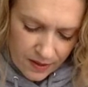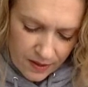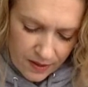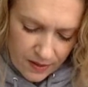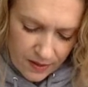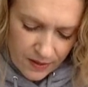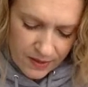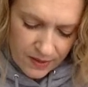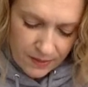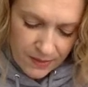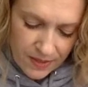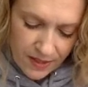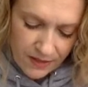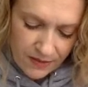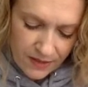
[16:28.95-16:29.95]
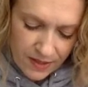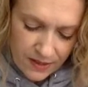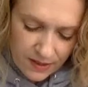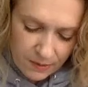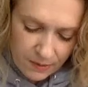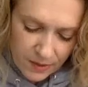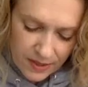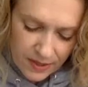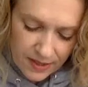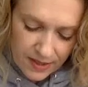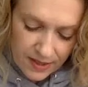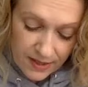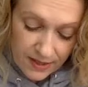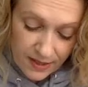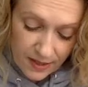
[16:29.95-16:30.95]
Doing something even as simple as
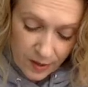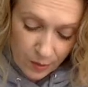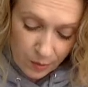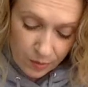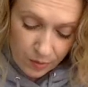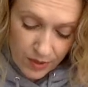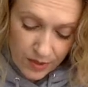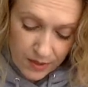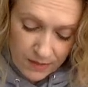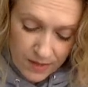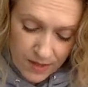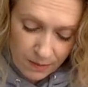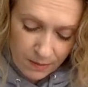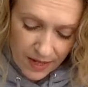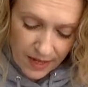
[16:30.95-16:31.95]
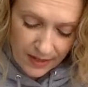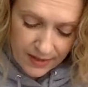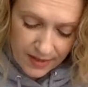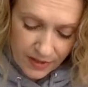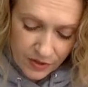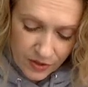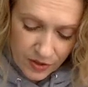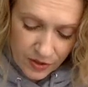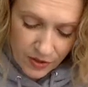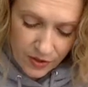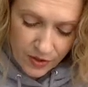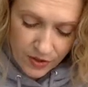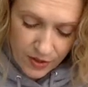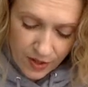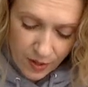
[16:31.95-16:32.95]
this can help bring me back down to
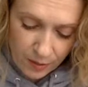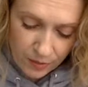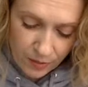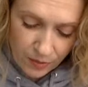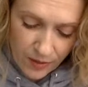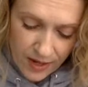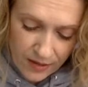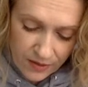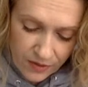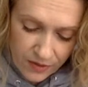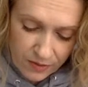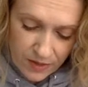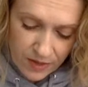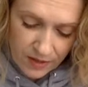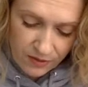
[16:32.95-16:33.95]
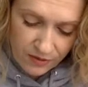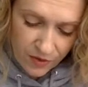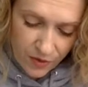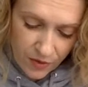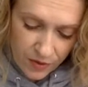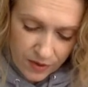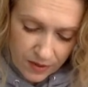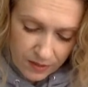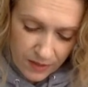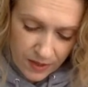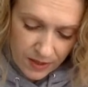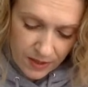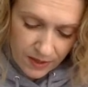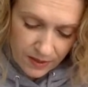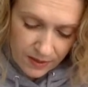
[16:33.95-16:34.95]
earth, help ground me, focus me.